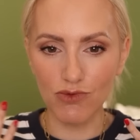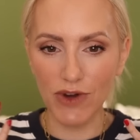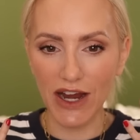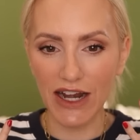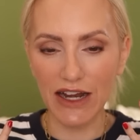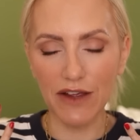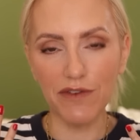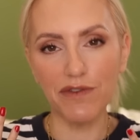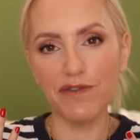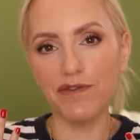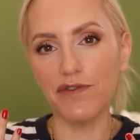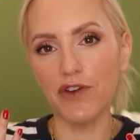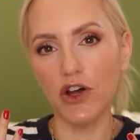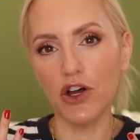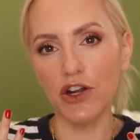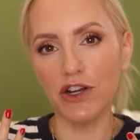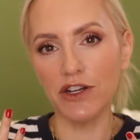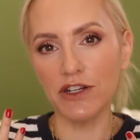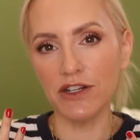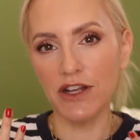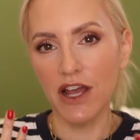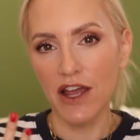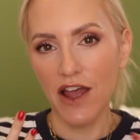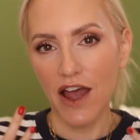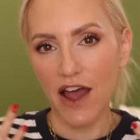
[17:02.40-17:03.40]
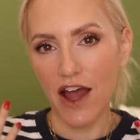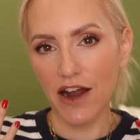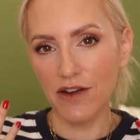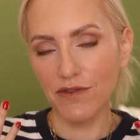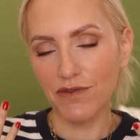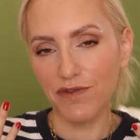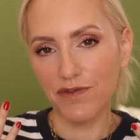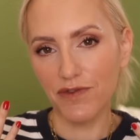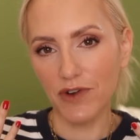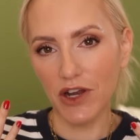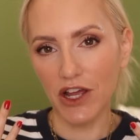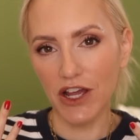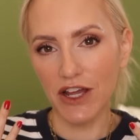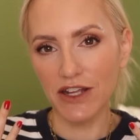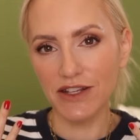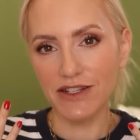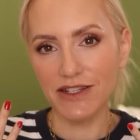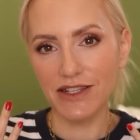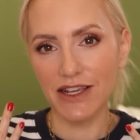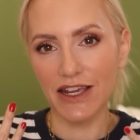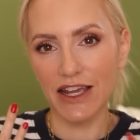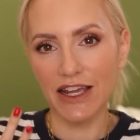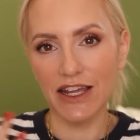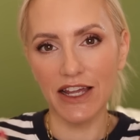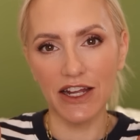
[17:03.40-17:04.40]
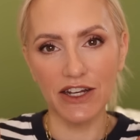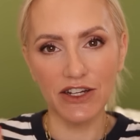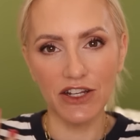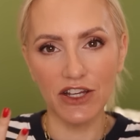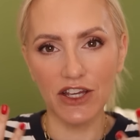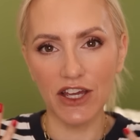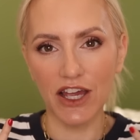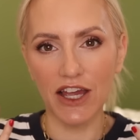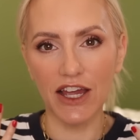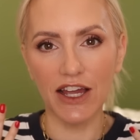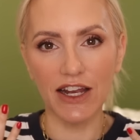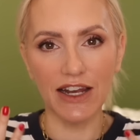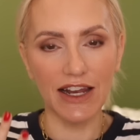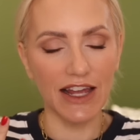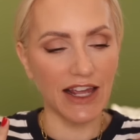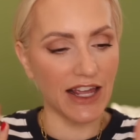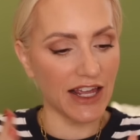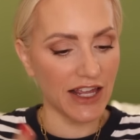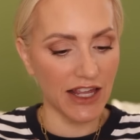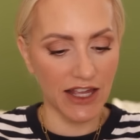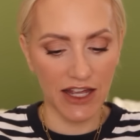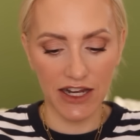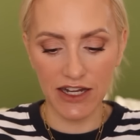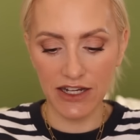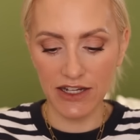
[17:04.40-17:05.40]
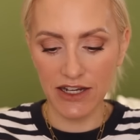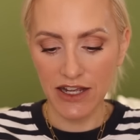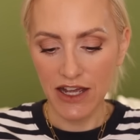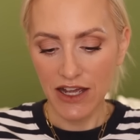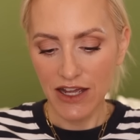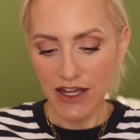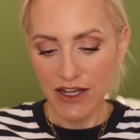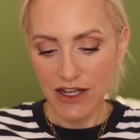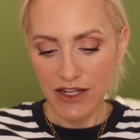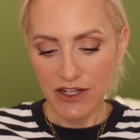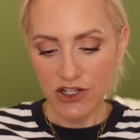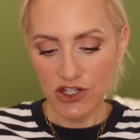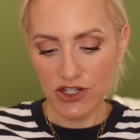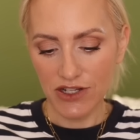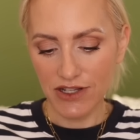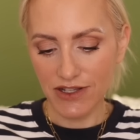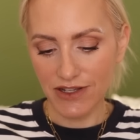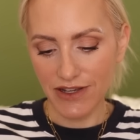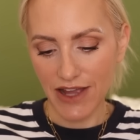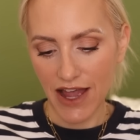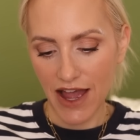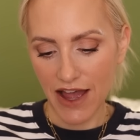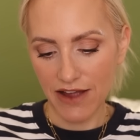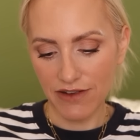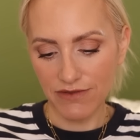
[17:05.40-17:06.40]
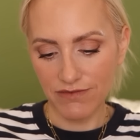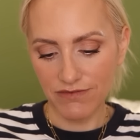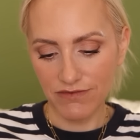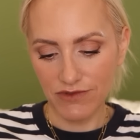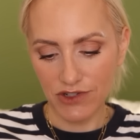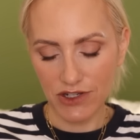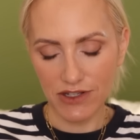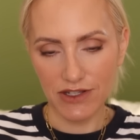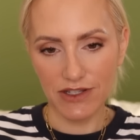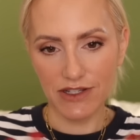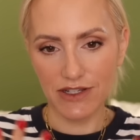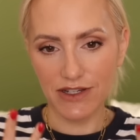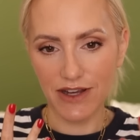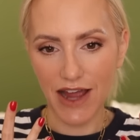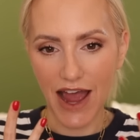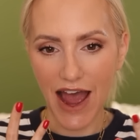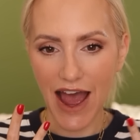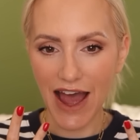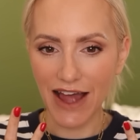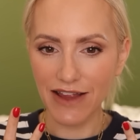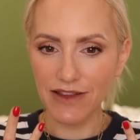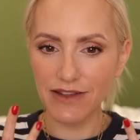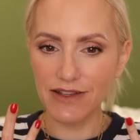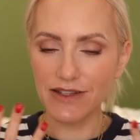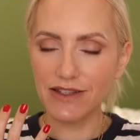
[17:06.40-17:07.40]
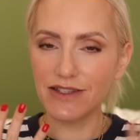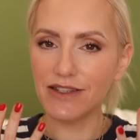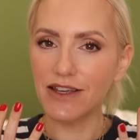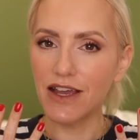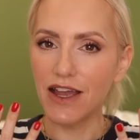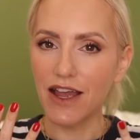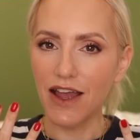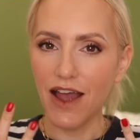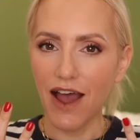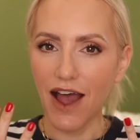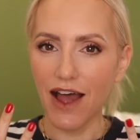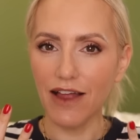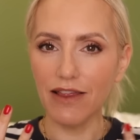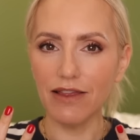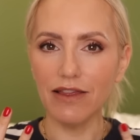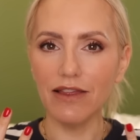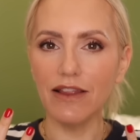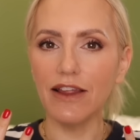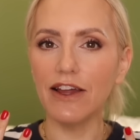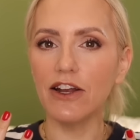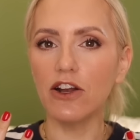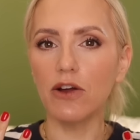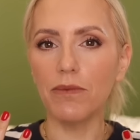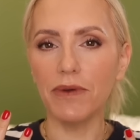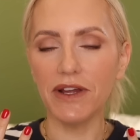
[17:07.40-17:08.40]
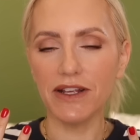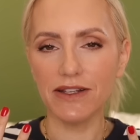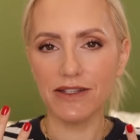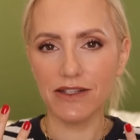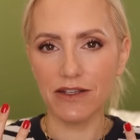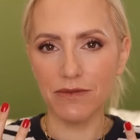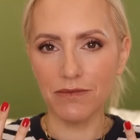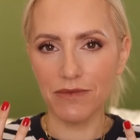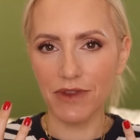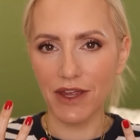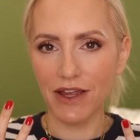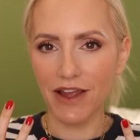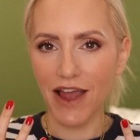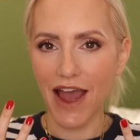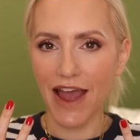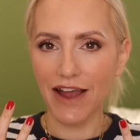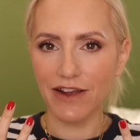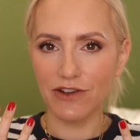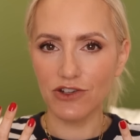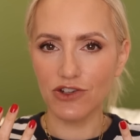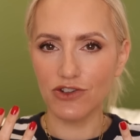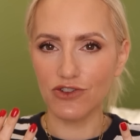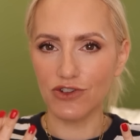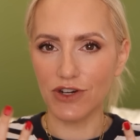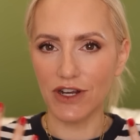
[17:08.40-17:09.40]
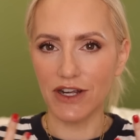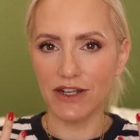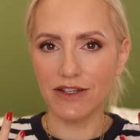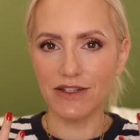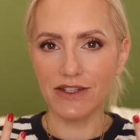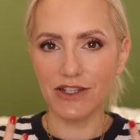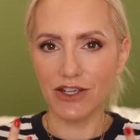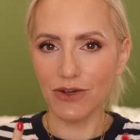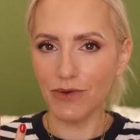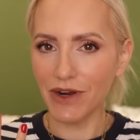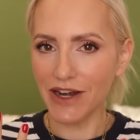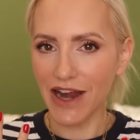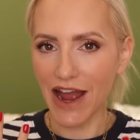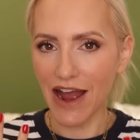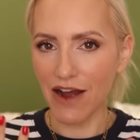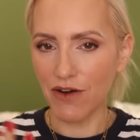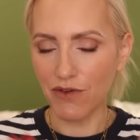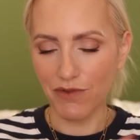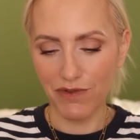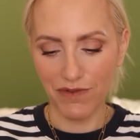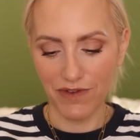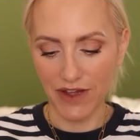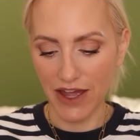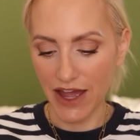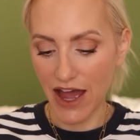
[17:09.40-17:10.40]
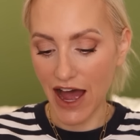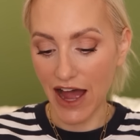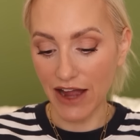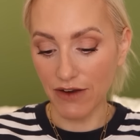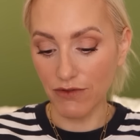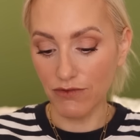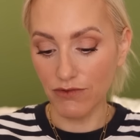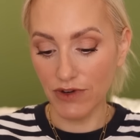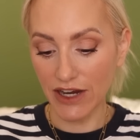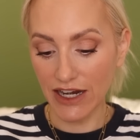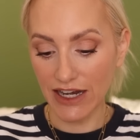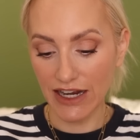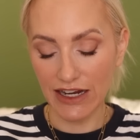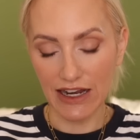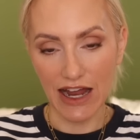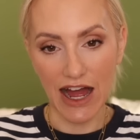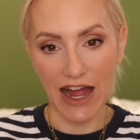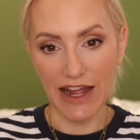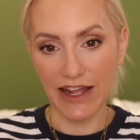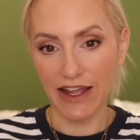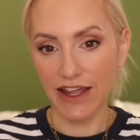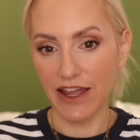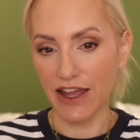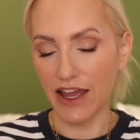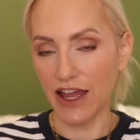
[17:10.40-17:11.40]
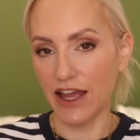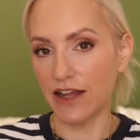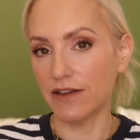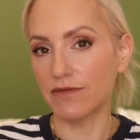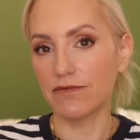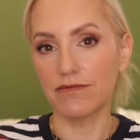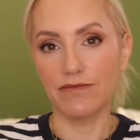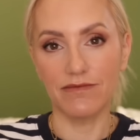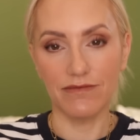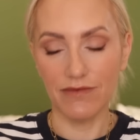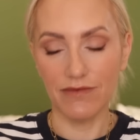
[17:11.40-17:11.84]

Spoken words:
really fun and flirty and girly, and just, yeah, just adds a little bit something extra to an outfit. I really like it.